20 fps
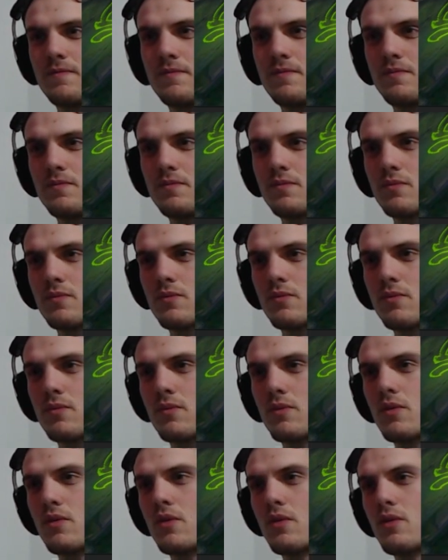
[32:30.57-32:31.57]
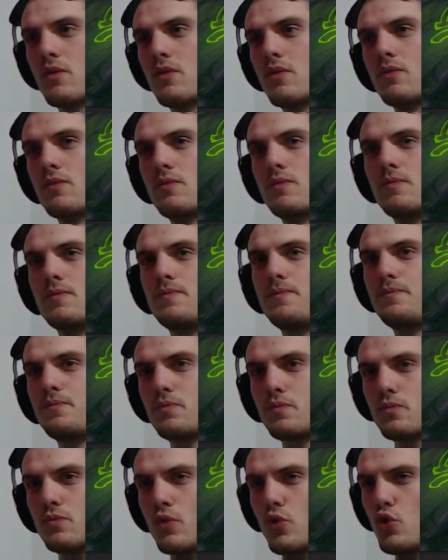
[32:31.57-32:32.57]
Yeah. So
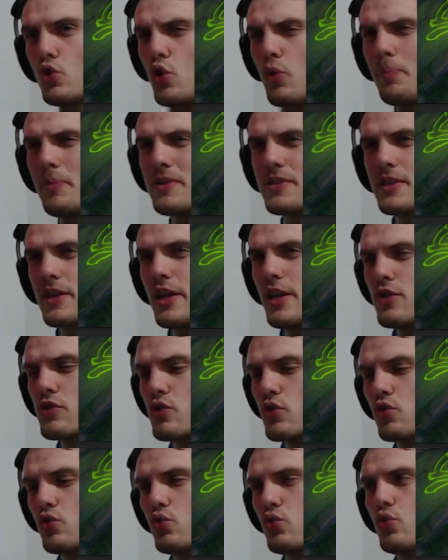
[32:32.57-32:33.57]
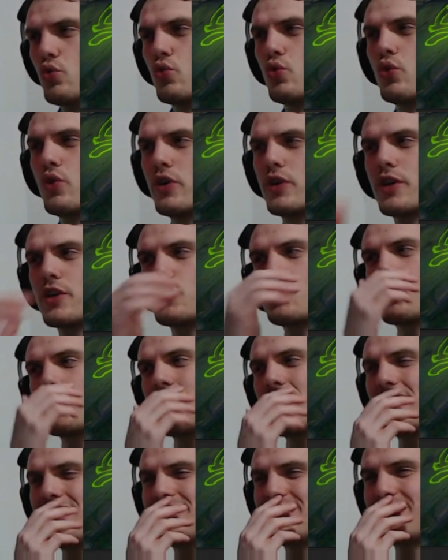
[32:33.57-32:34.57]
you don't miss my settings Because you
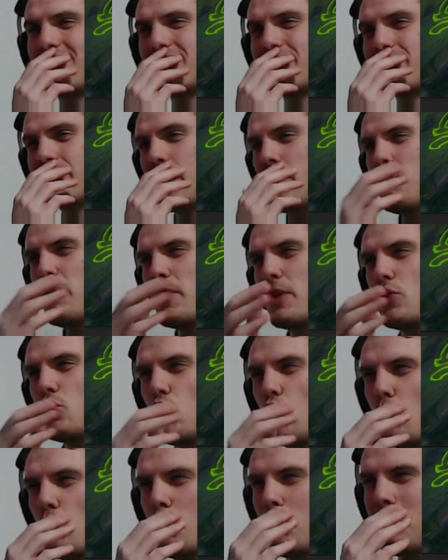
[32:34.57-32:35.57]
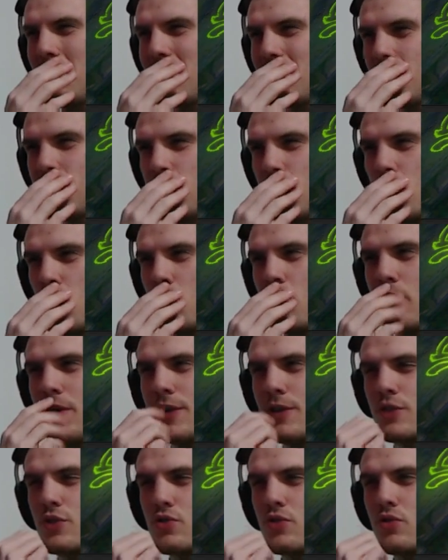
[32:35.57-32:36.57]
cancel yeah. somebody, don't miss, from what I
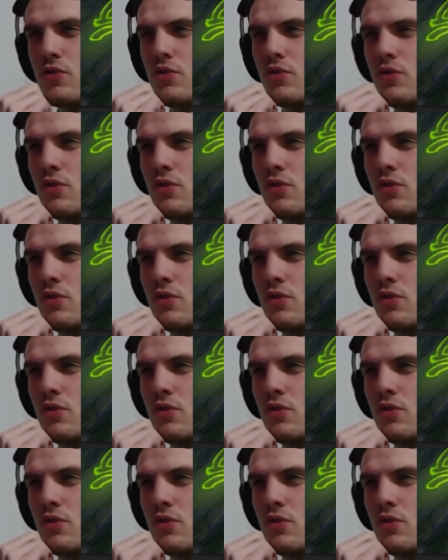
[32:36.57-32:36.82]
saw.